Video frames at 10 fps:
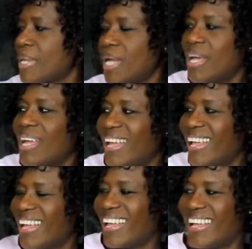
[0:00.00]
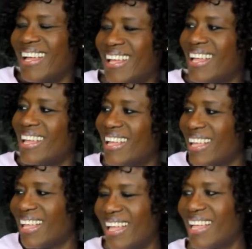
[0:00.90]

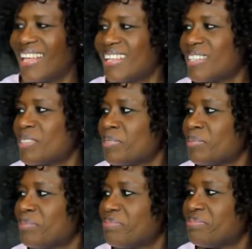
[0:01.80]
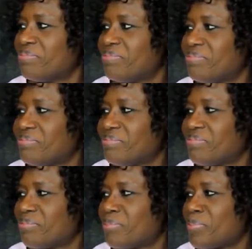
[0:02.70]

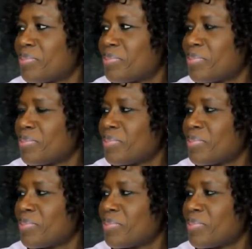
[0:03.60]
[no speech]